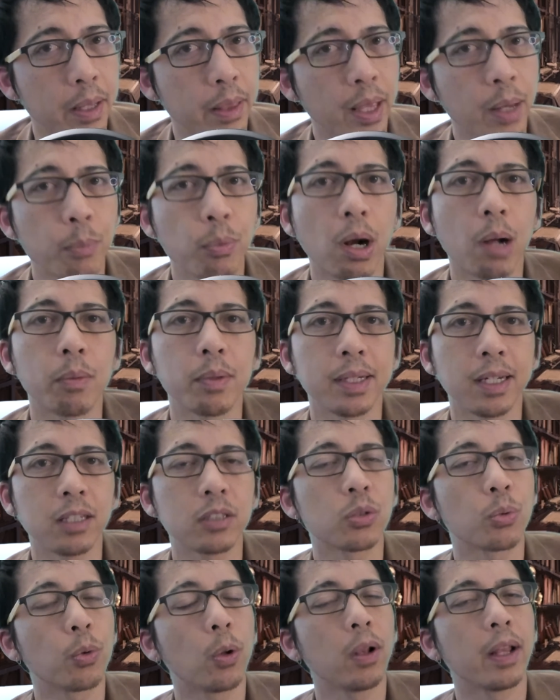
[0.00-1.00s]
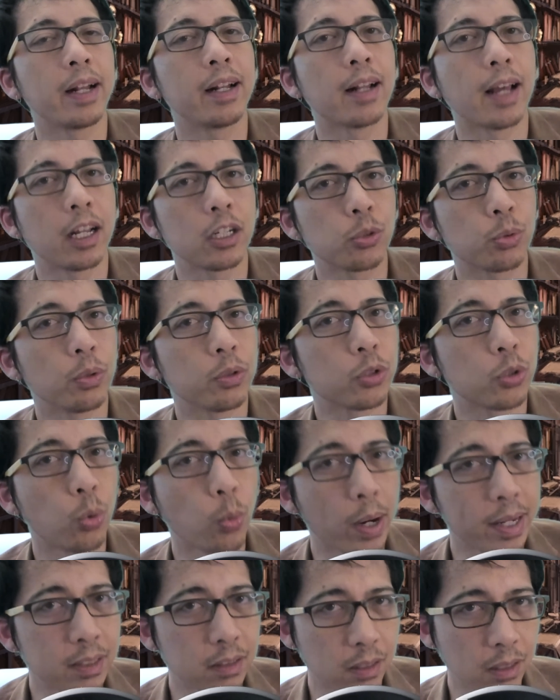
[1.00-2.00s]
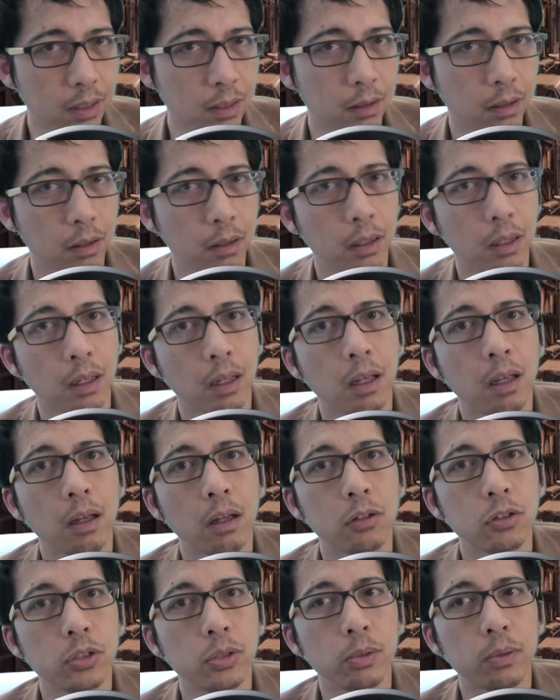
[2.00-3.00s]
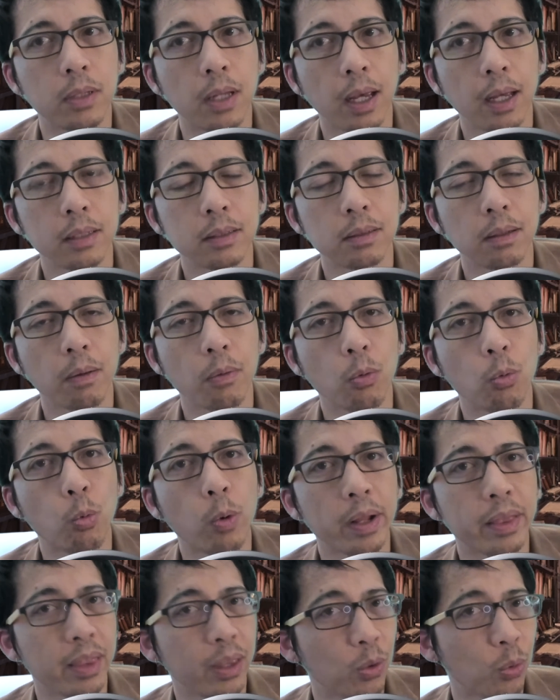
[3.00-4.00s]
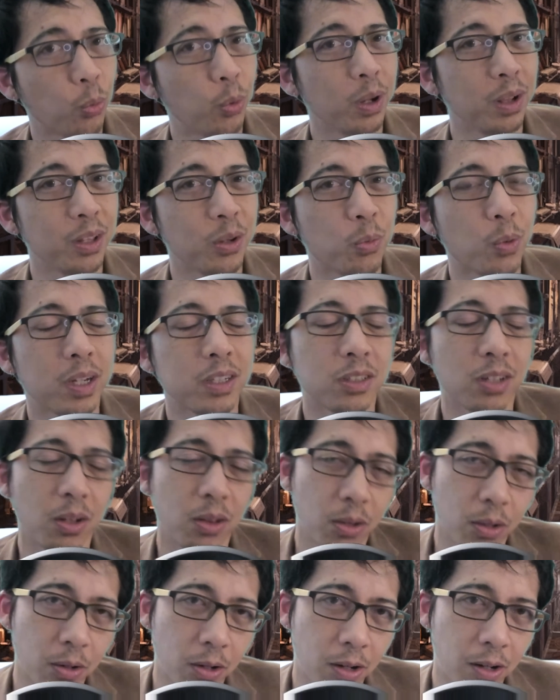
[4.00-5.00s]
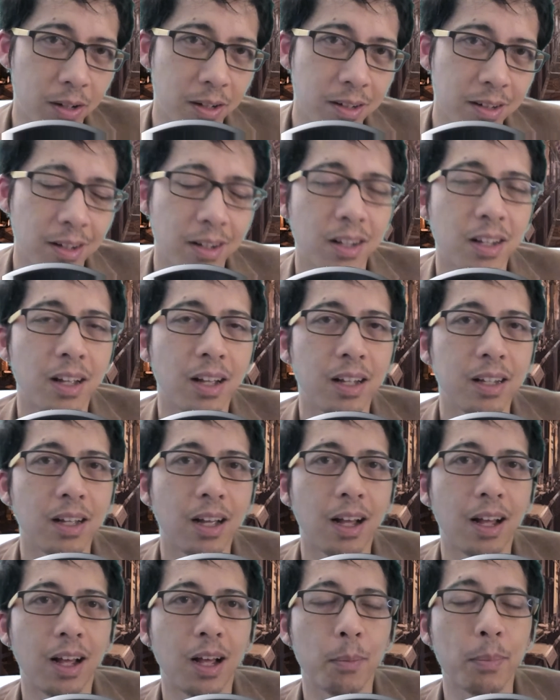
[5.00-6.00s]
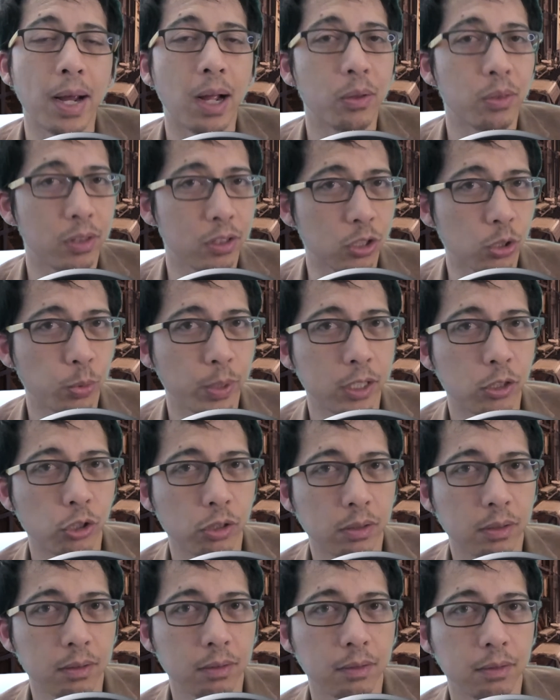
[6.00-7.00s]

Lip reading: They probably need to roll a natural 20 to get what they really want to learn about this creature.